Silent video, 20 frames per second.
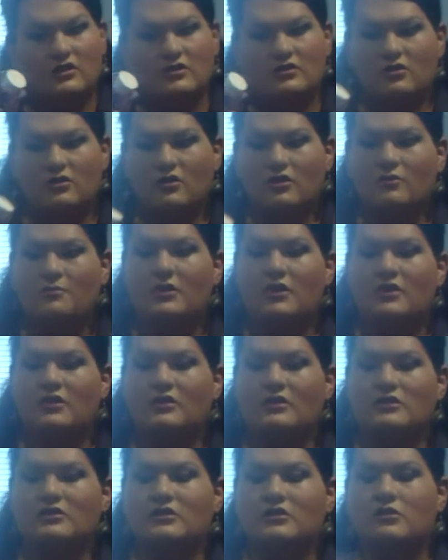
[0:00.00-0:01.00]
And you're going to put it
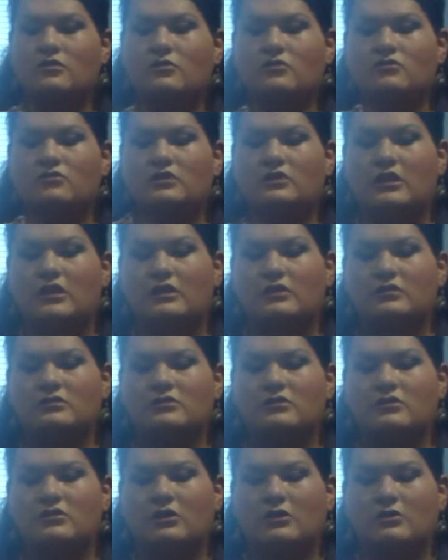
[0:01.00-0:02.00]
in these little
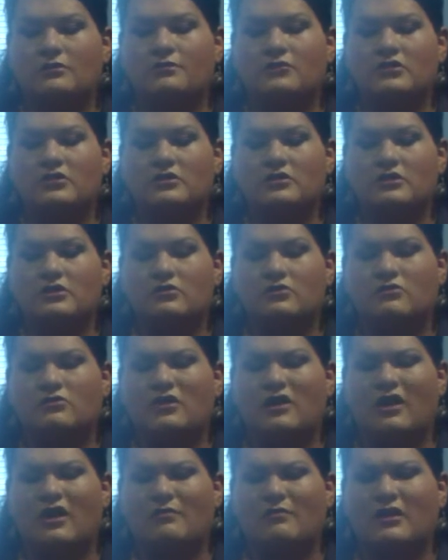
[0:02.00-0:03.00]
things, you know, these little
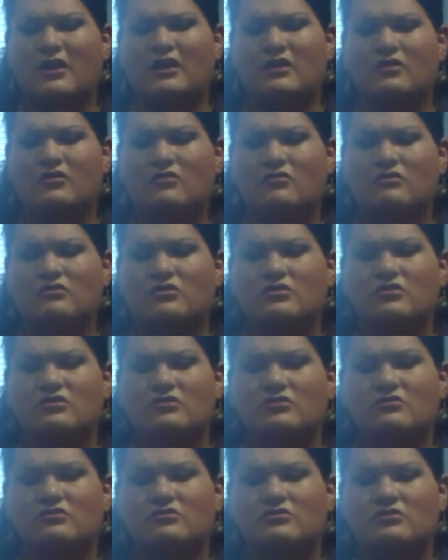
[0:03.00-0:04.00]
cupcake
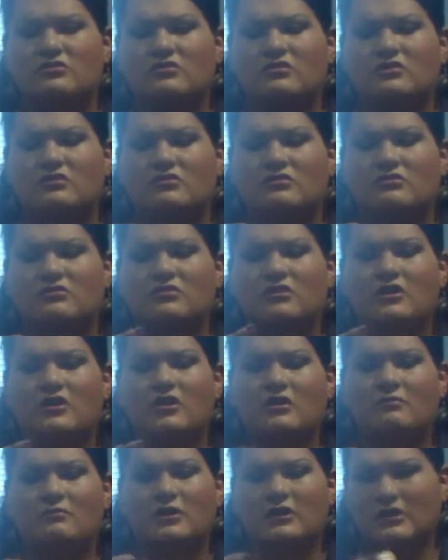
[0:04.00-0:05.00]
holders or little
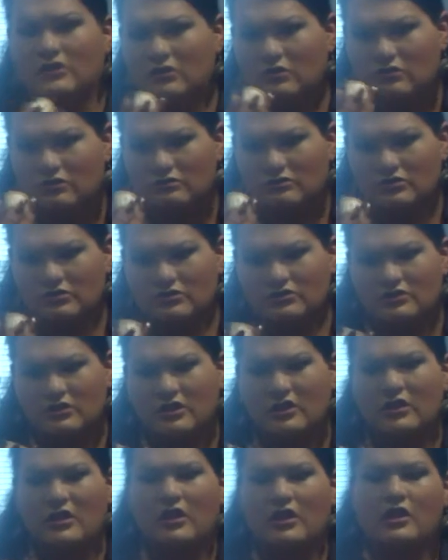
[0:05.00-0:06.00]
mini holders.
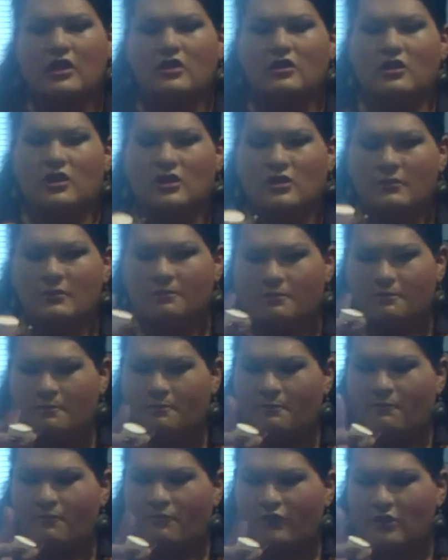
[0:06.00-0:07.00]
You're going to
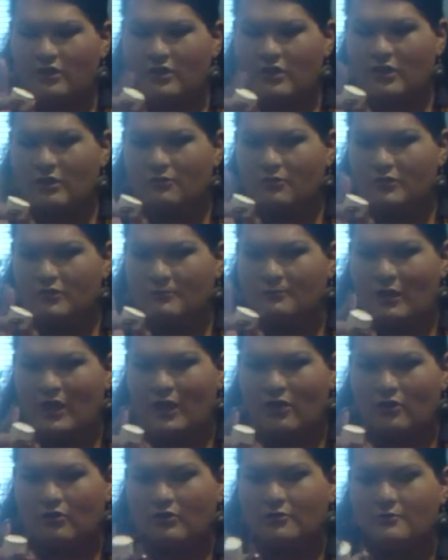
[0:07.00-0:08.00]
fill it up with the
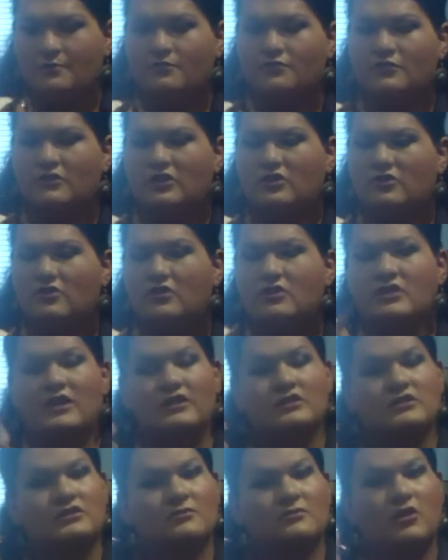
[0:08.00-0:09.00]
powder, and you're going to
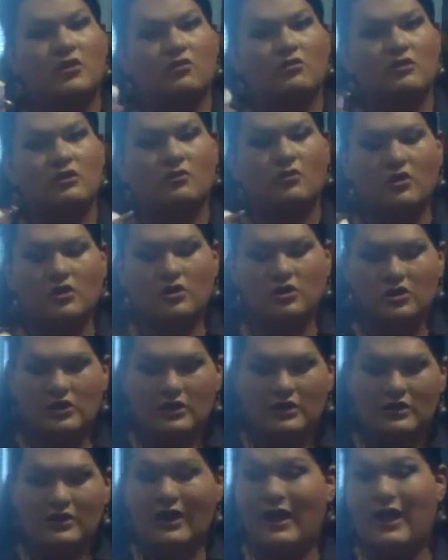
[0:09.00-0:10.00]
get some holy water.
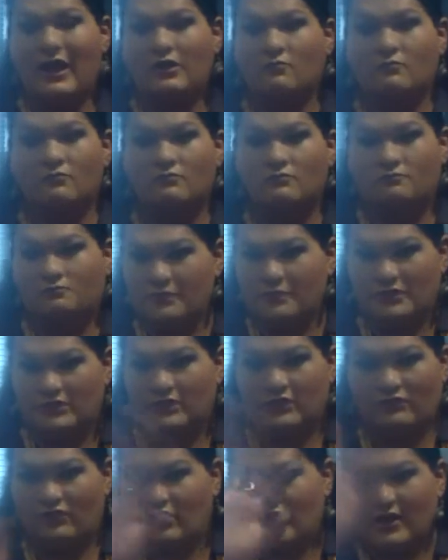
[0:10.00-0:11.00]
Now, I don't
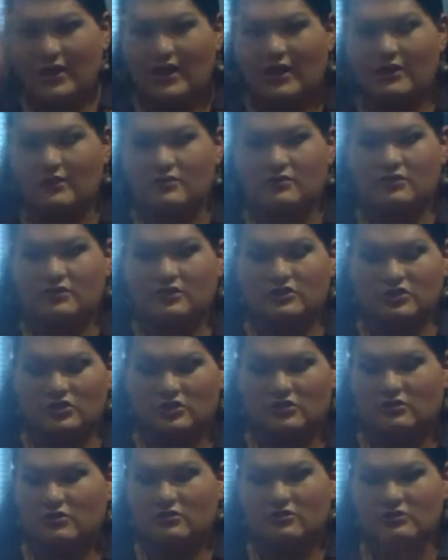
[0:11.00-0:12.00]
believe in the Catholic
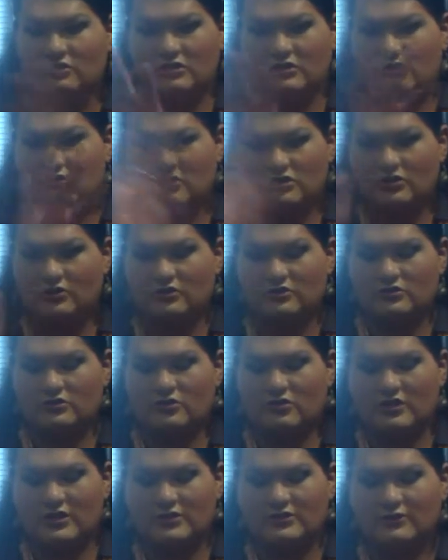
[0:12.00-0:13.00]
Church and the church and
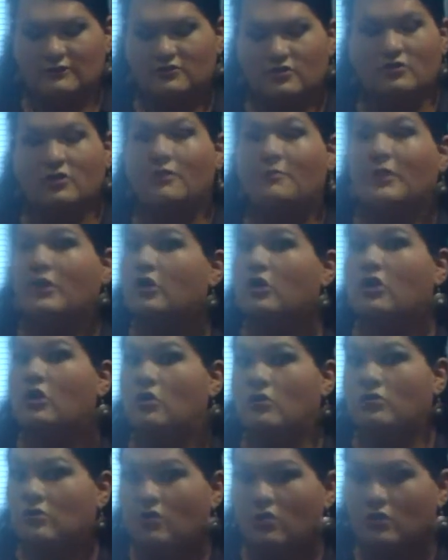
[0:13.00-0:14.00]
all that stuff, so you can make your
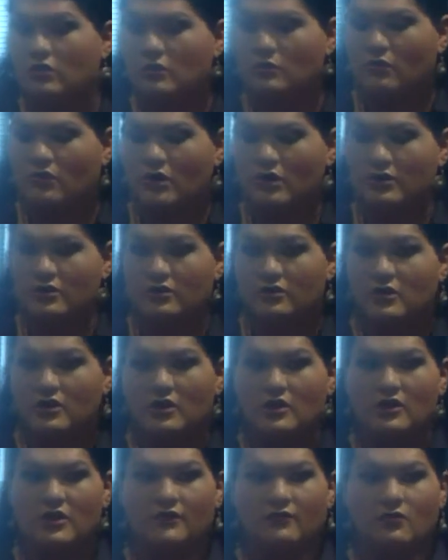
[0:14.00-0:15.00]
own holy water
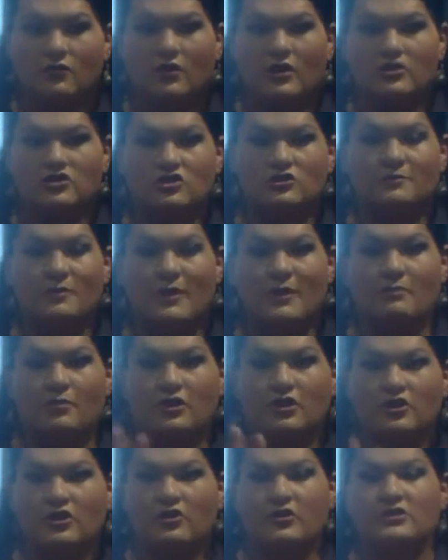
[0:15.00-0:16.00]
if you want, just by
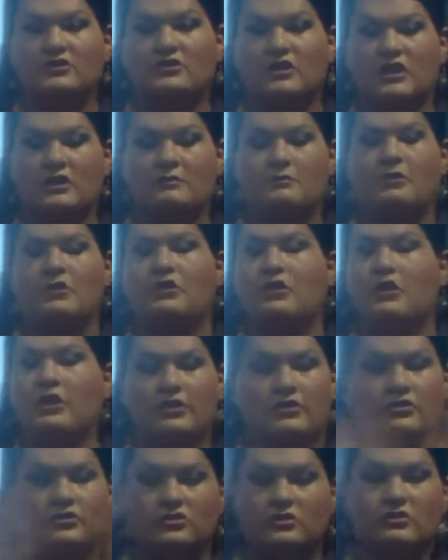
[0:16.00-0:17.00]
putting your intent and putting your
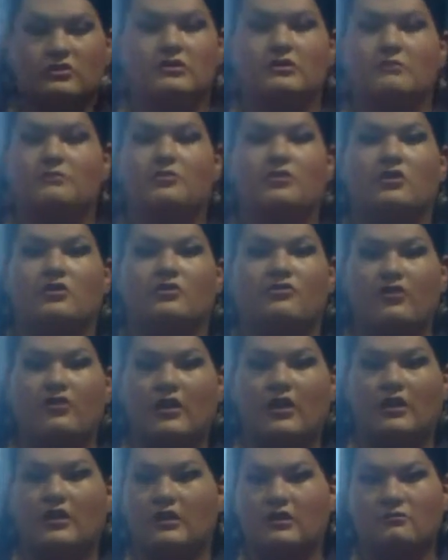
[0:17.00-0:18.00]
energy and
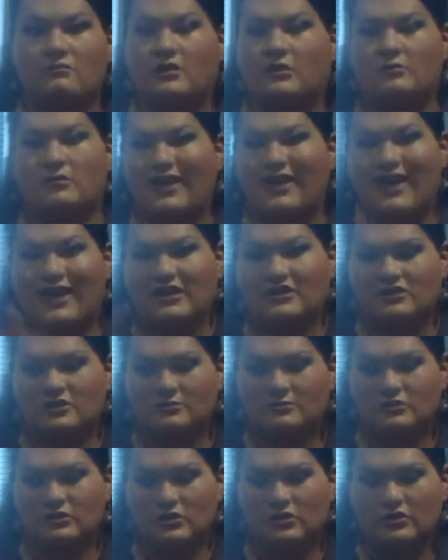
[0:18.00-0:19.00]
purifying it and maybe adding
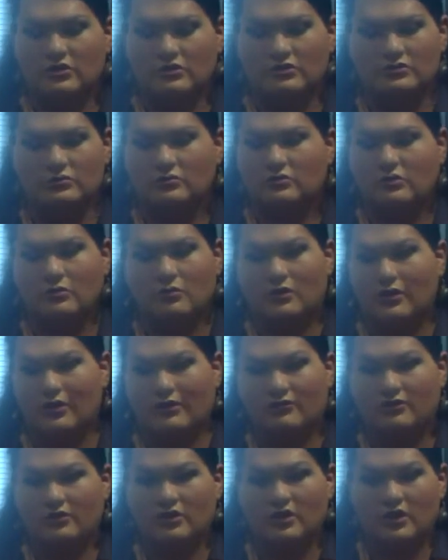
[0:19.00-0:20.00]
some salt into it or
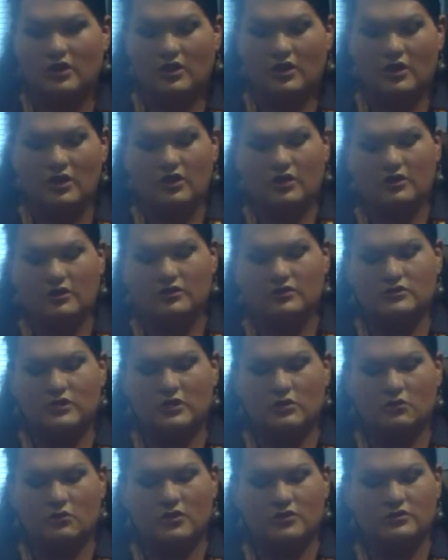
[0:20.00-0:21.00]
whatever it is that
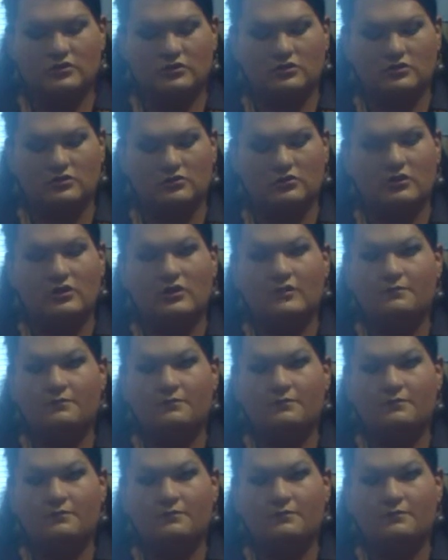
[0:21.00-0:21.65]
you want to do.